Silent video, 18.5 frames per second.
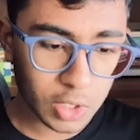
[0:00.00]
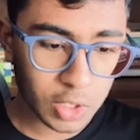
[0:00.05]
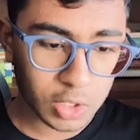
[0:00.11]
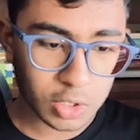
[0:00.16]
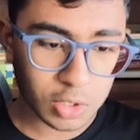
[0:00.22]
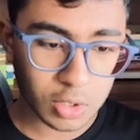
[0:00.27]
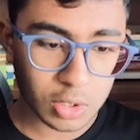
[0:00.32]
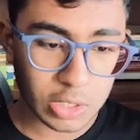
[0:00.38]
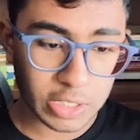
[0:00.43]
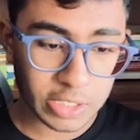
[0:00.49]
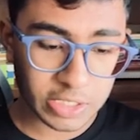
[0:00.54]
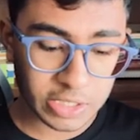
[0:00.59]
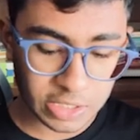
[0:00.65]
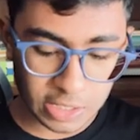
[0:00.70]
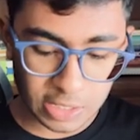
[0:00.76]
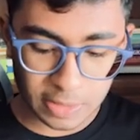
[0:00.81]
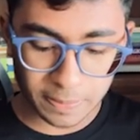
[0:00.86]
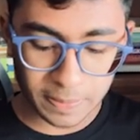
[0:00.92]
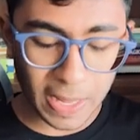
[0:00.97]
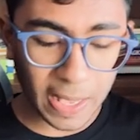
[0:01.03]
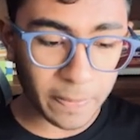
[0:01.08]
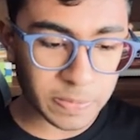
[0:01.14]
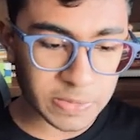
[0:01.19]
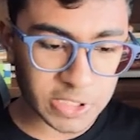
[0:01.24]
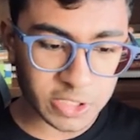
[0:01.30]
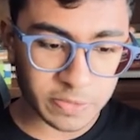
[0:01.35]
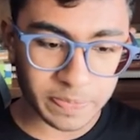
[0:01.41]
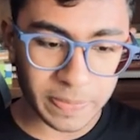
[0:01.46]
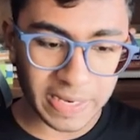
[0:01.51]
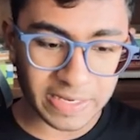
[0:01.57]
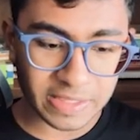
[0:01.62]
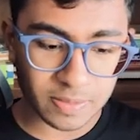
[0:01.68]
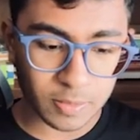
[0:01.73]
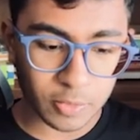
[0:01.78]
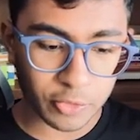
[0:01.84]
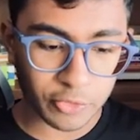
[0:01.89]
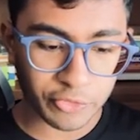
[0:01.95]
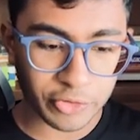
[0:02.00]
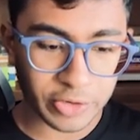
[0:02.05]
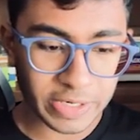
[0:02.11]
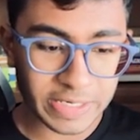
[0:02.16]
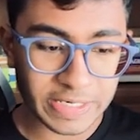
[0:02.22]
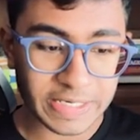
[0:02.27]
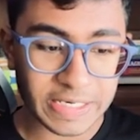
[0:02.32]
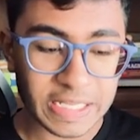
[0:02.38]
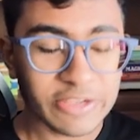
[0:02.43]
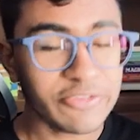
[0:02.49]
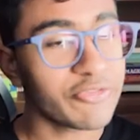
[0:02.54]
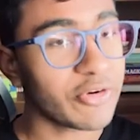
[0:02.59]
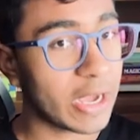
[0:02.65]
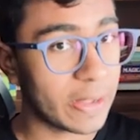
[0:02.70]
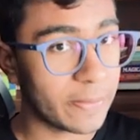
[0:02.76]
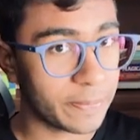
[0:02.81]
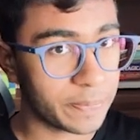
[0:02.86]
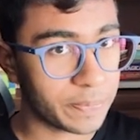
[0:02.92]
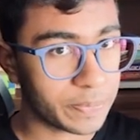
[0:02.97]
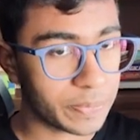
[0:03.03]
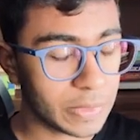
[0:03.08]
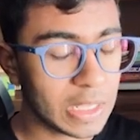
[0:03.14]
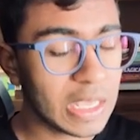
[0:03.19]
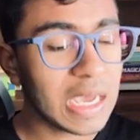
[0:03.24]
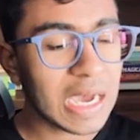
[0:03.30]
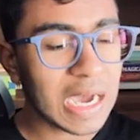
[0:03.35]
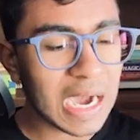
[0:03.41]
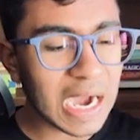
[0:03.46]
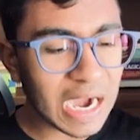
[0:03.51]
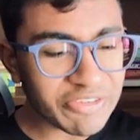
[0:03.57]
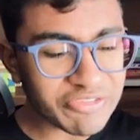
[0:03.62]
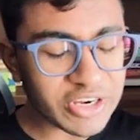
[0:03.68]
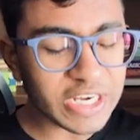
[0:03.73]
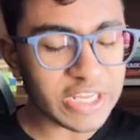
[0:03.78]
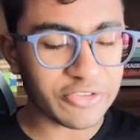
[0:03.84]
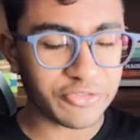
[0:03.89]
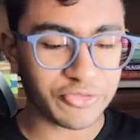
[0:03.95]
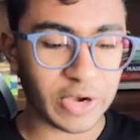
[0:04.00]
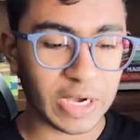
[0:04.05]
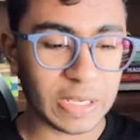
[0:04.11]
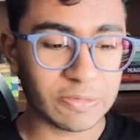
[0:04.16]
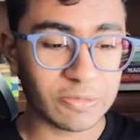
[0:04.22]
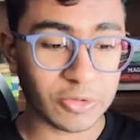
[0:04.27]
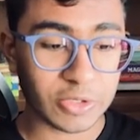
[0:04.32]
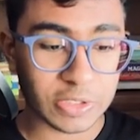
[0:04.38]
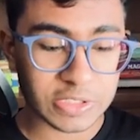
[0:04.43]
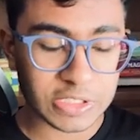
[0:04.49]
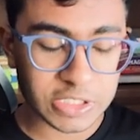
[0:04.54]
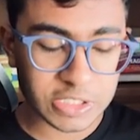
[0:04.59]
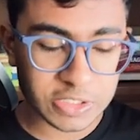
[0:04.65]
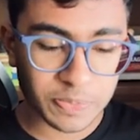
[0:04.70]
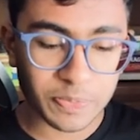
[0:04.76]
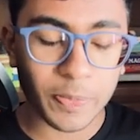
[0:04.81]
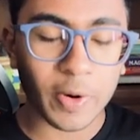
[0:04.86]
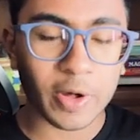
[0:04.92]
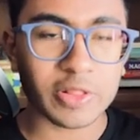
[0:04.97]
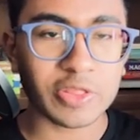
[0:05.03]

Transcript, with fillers: So it's uh, black just played the move d five. After d five, you can just pause